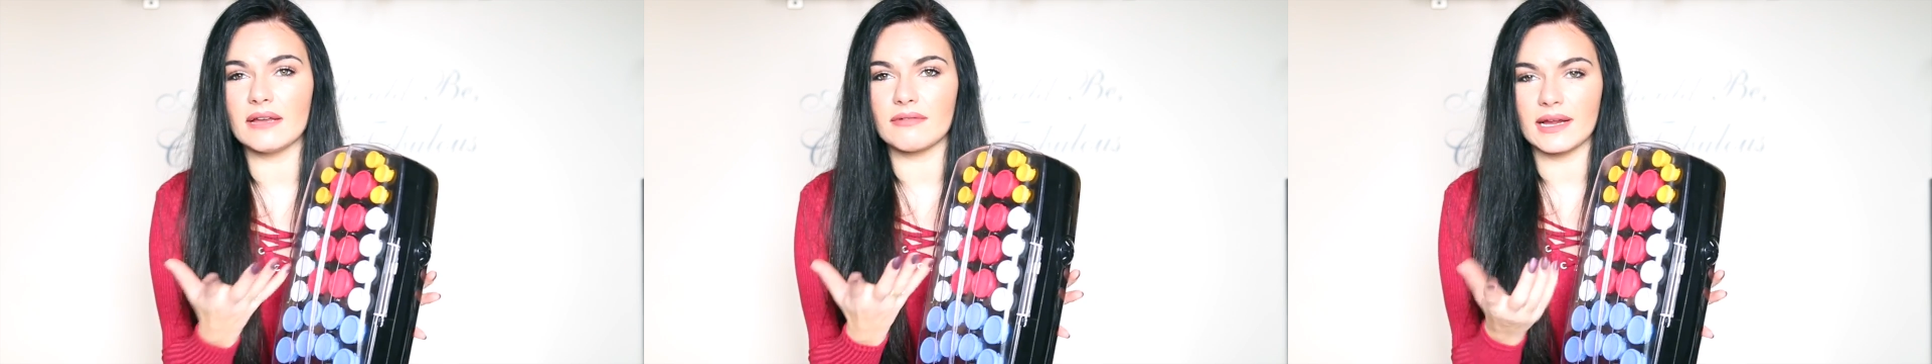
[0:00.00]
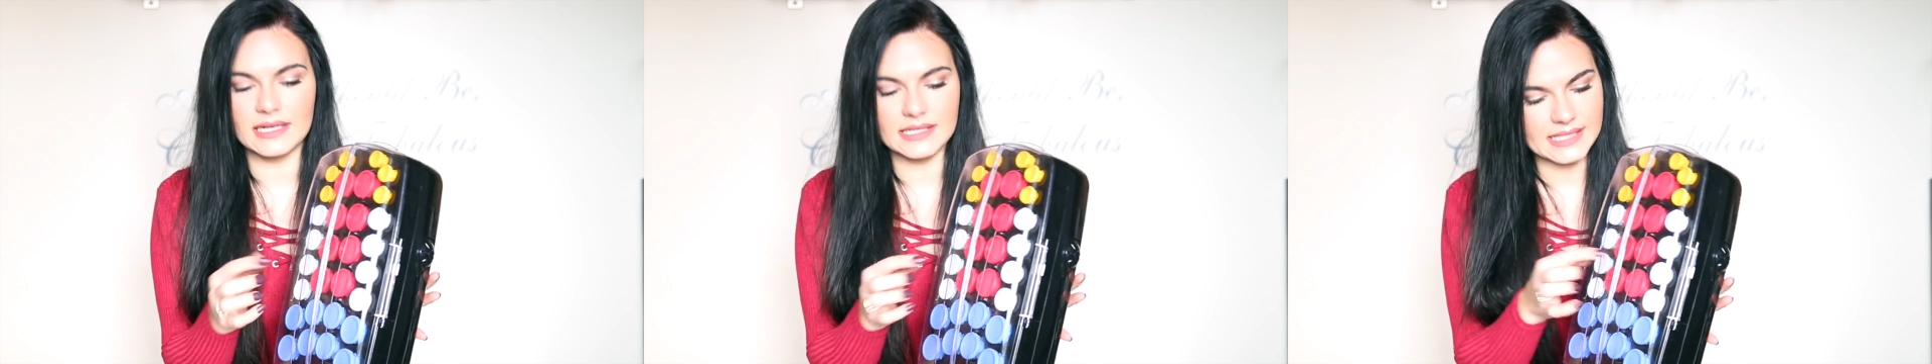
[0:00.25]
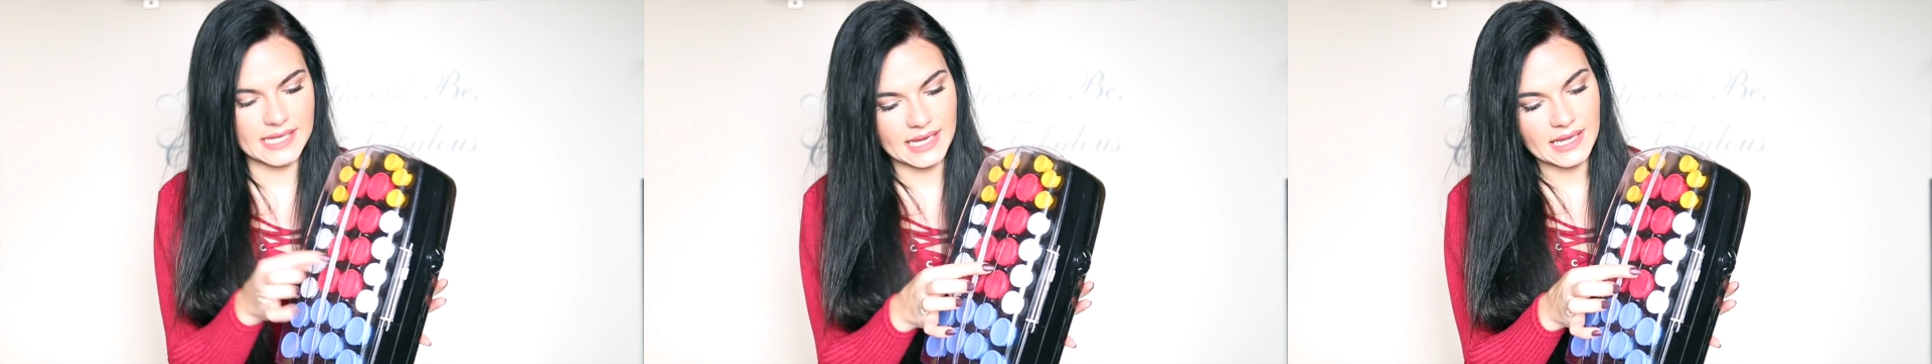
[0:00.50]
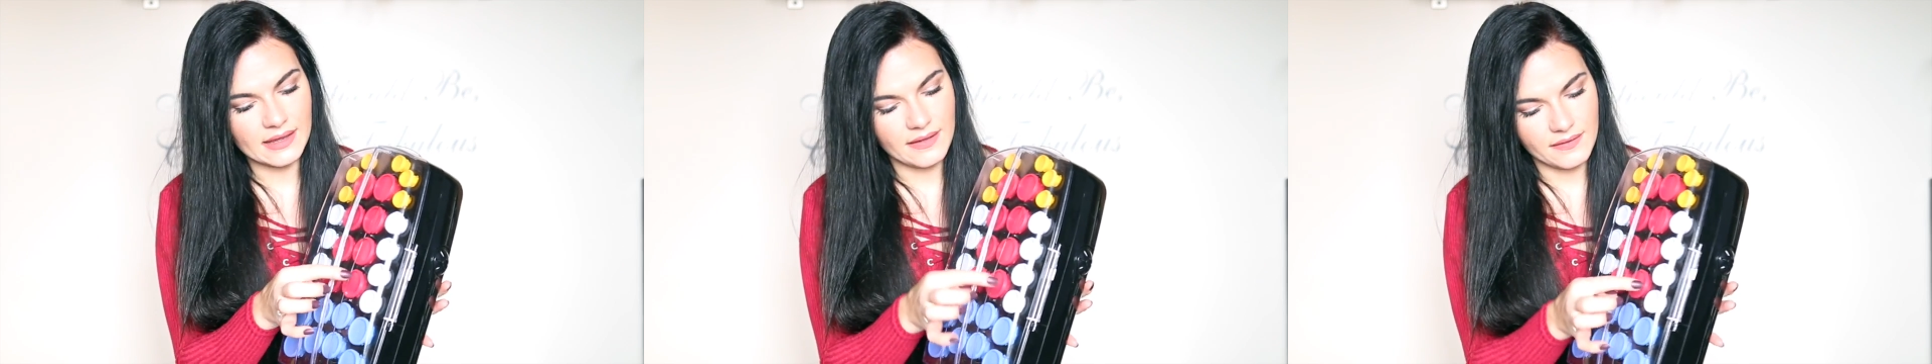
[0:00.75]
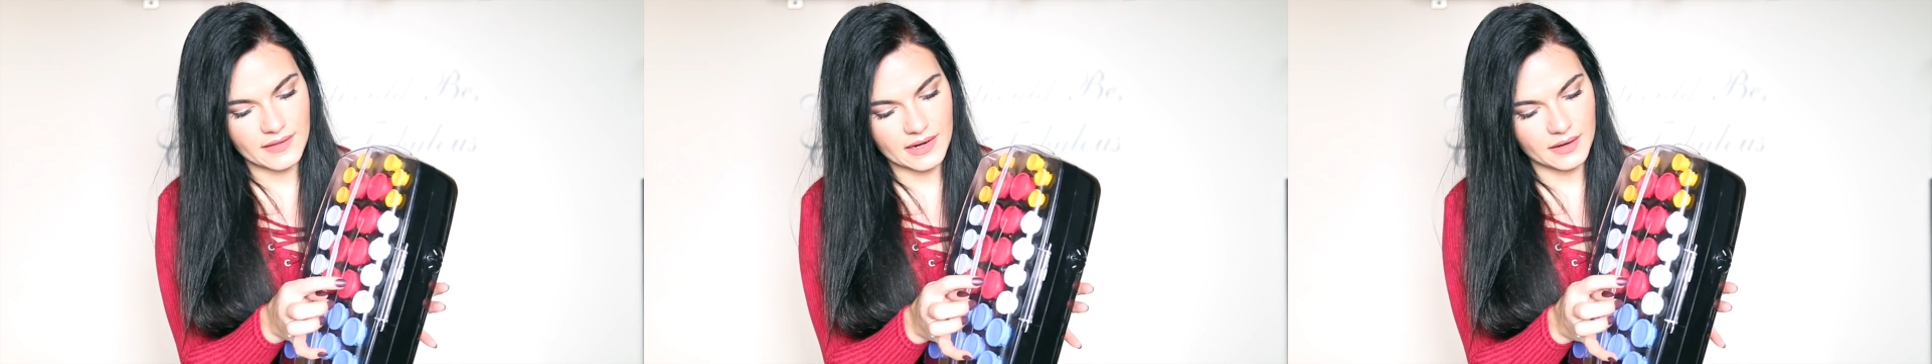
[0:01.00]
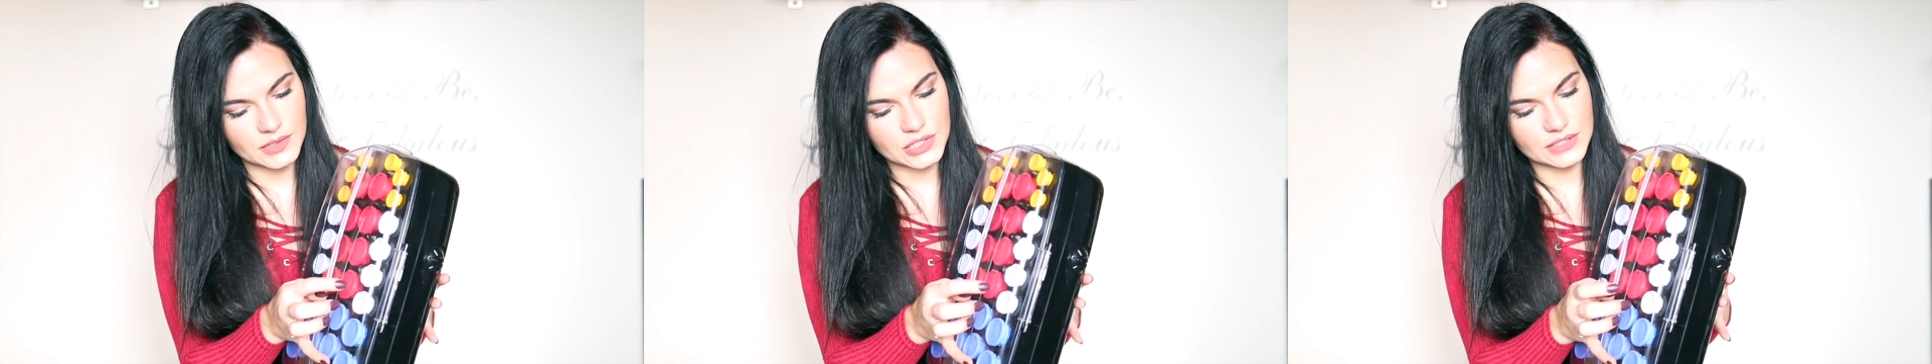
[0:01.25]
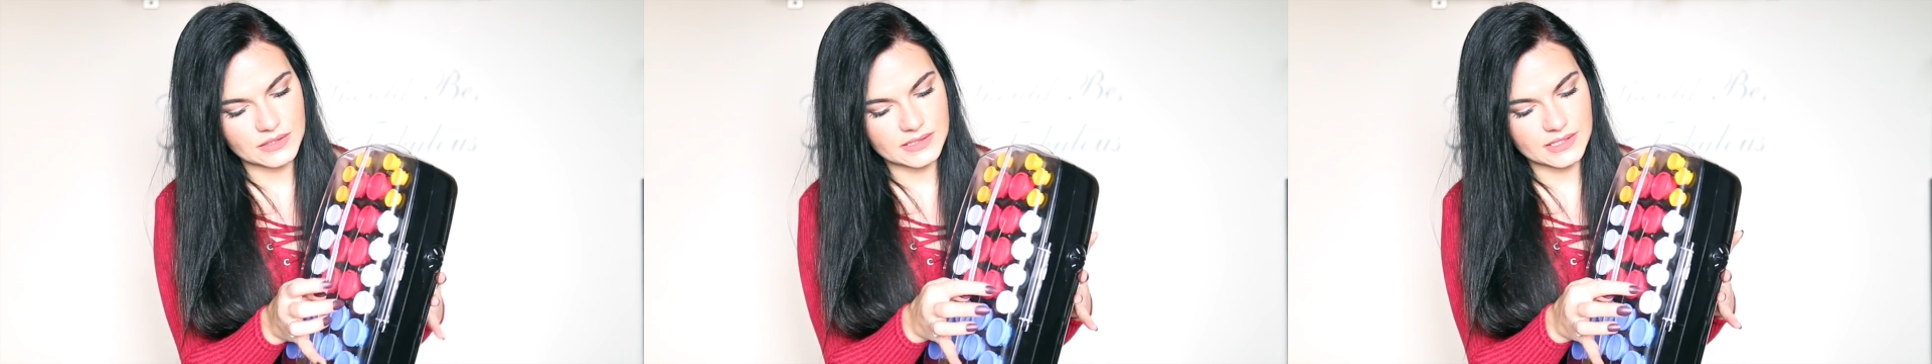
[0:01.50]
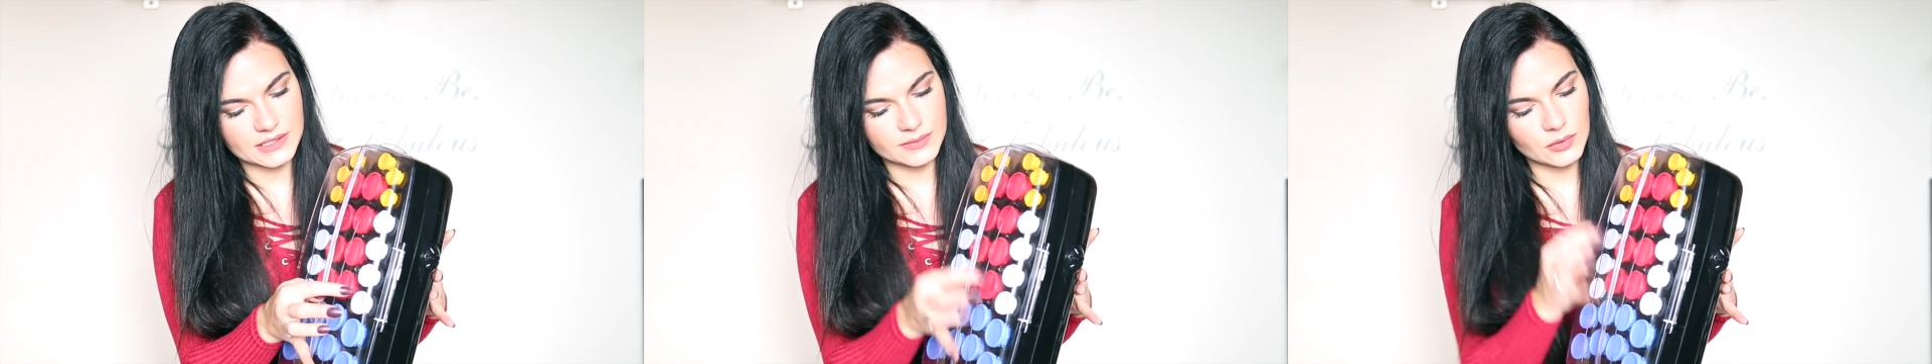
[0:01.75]
ringlety, then I would use
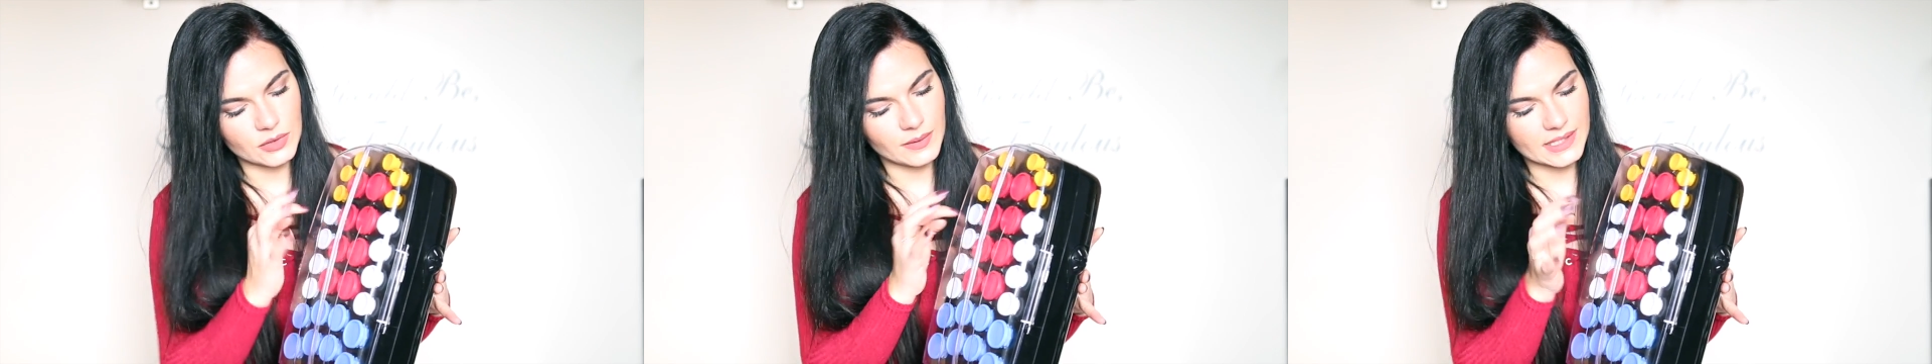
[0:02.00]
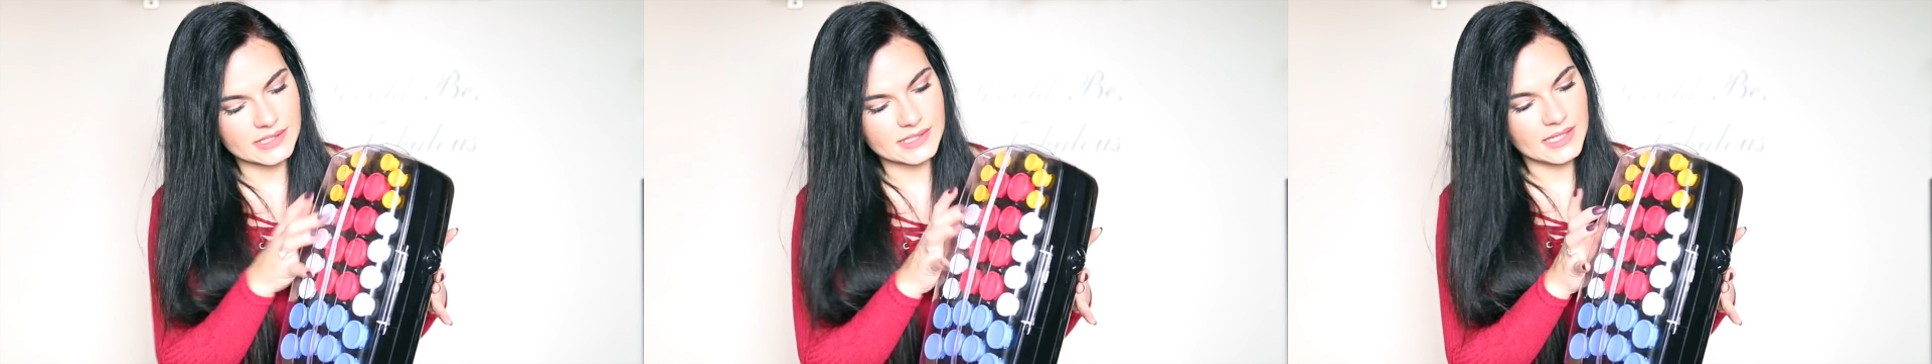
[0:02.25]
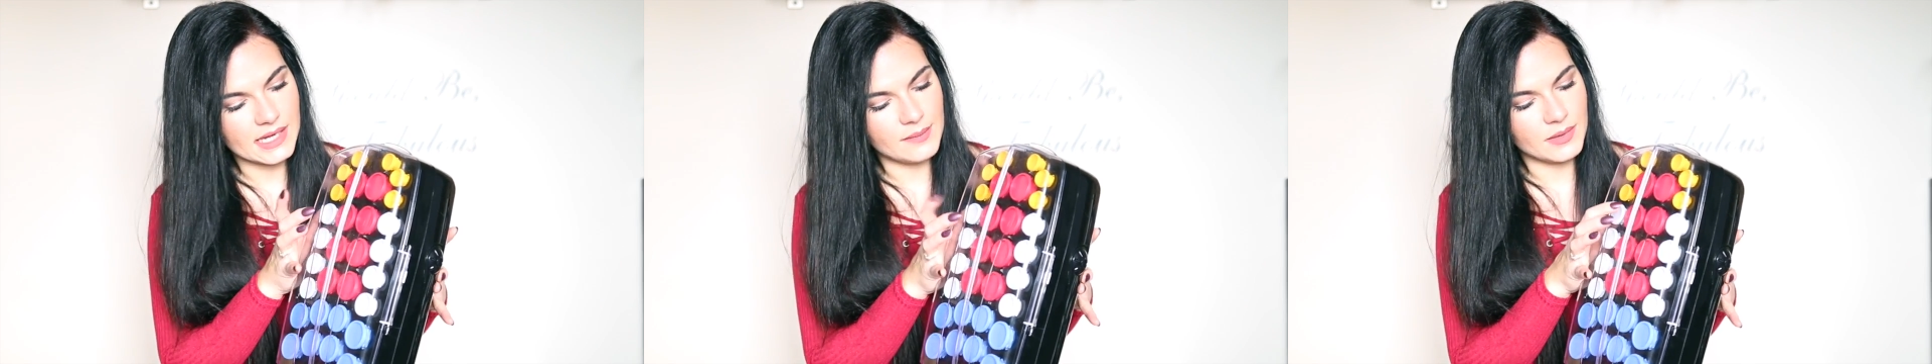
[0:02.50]
the smaller ones.